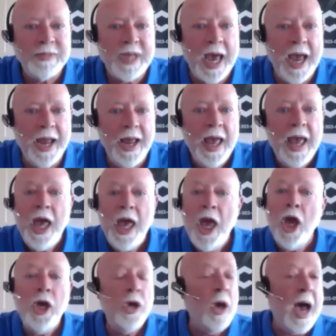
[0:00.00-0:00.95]
Okay?
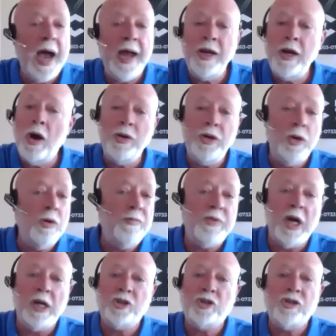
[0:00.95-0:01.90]
I know you've
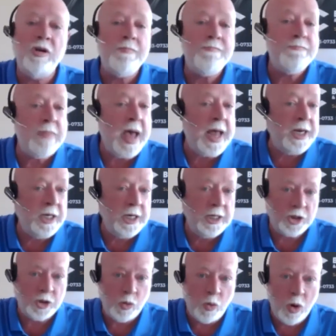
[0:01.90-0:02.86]
done
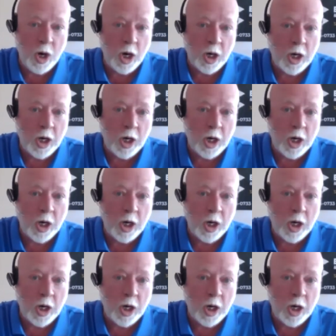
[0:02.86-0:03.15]
tremendous work.